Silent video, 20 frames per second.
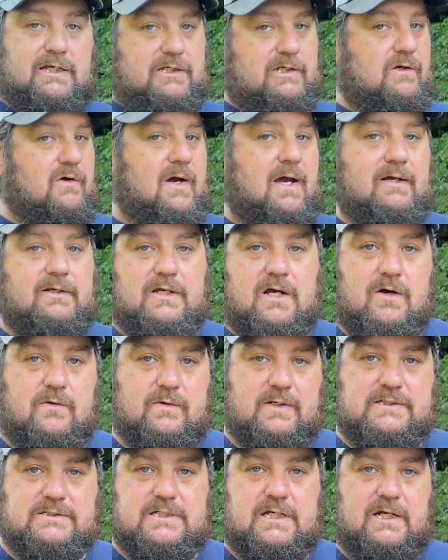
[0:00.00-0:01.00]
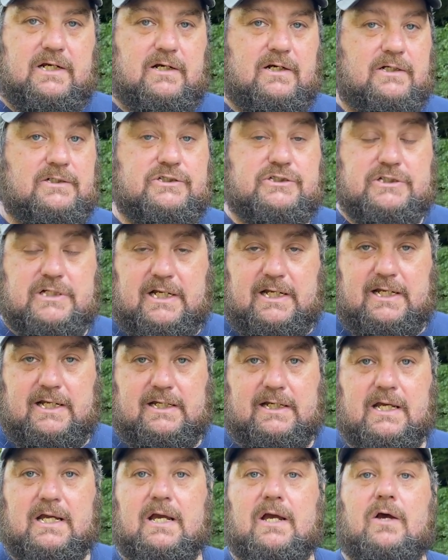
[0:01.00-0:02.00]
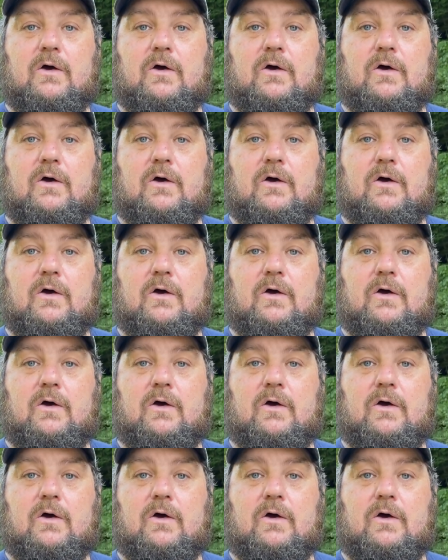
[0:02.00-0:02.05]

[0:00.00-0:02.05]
You know how you always hear a jig